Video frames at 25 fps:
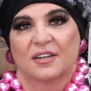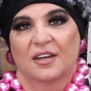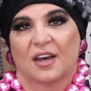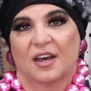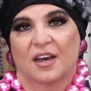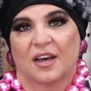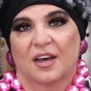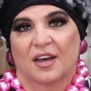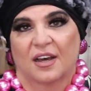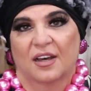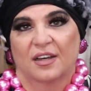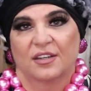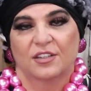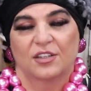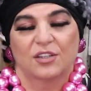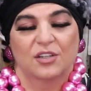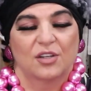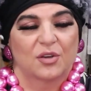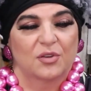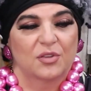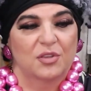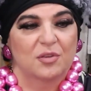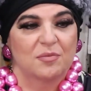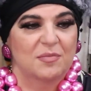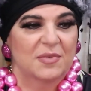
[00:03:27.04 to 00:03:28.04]
you
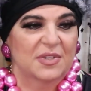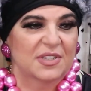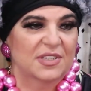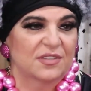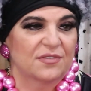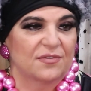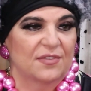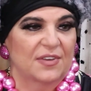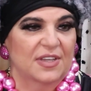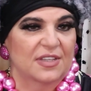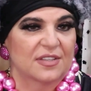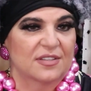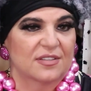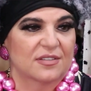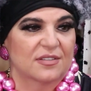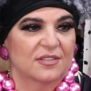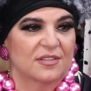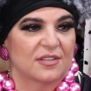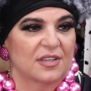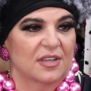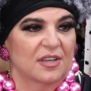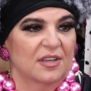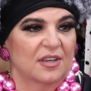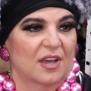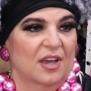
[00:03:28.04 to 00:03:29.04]
know, the misfits,
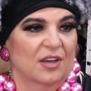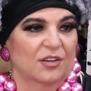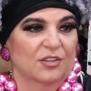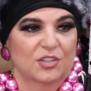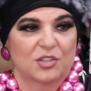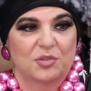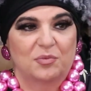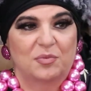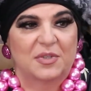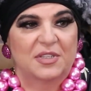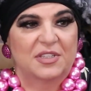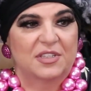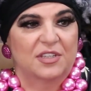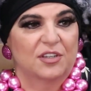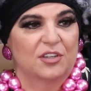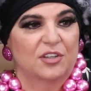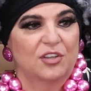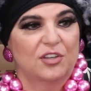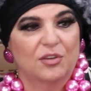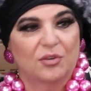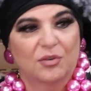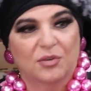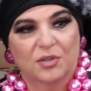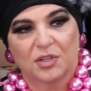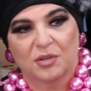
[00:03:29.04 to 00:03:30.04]
the
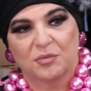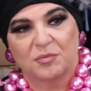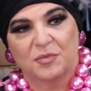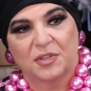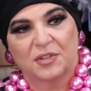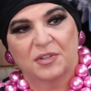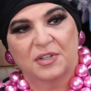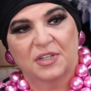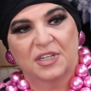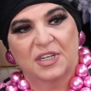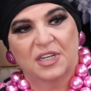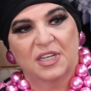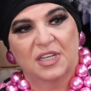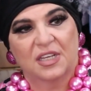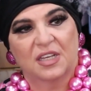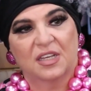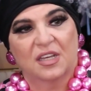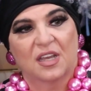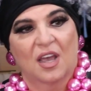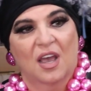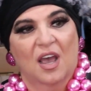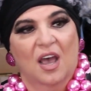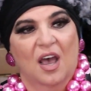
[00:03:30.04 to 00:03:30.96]
LGBTQ community.